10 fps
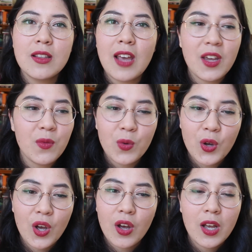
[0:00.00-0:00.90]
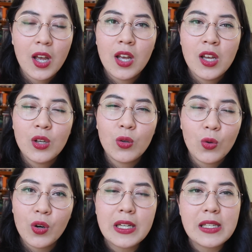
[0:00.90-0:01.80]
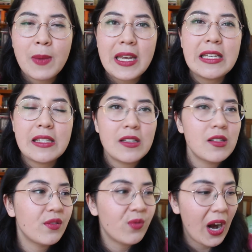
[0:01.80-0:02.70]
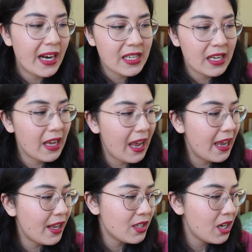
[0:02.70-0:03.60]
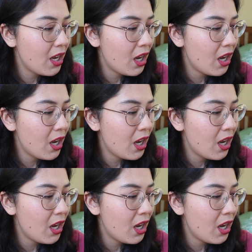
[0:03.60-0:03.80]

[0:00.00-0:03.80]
They were glorious pieces of writing, and